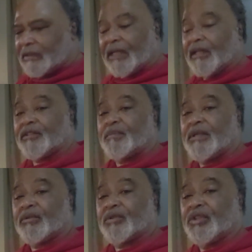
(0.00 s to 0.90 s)
and it
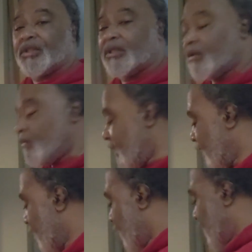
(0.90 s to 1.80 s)
smells good. Oh my
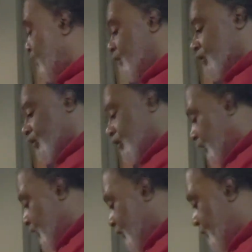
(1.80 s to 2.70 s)
God, it smells
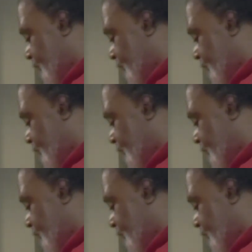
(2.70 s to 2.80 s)
good.